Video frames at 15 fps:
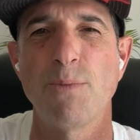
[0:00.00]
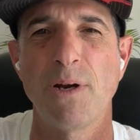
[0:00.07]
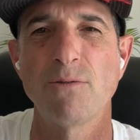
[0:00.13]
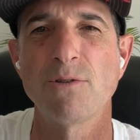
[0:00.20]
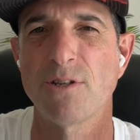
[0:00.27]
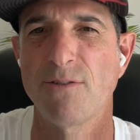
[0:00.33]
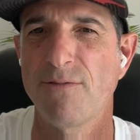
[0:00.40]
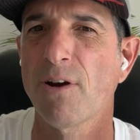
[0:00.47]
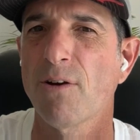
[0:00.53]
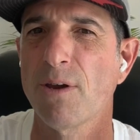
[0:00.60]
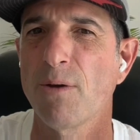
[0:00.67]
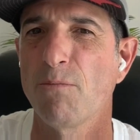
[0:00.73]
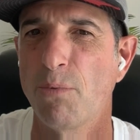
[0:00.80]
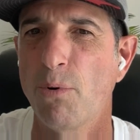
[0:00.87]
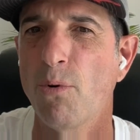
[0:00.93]
but it was a
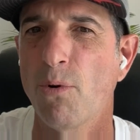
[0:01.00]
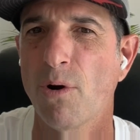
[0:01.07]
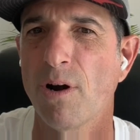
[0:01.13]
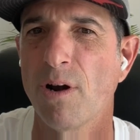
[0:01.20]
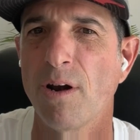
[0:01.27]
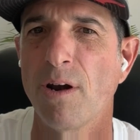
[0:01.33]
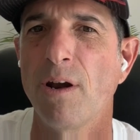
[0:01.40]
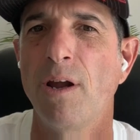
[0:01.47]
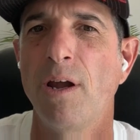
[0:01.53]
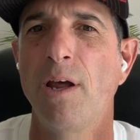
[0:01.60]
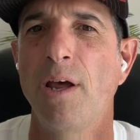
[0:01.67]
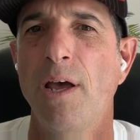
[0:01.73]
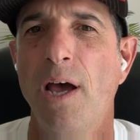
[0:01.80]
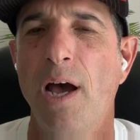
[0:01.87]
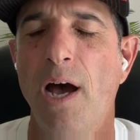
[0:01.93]
very important